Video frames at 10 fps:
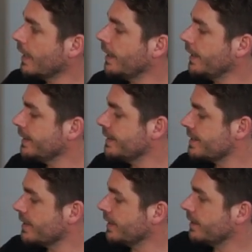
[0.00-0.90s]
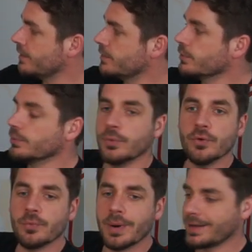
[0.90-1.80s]
I decide to
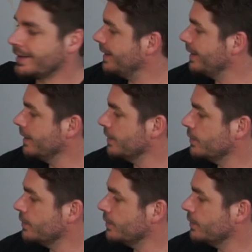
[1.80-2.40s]
move my king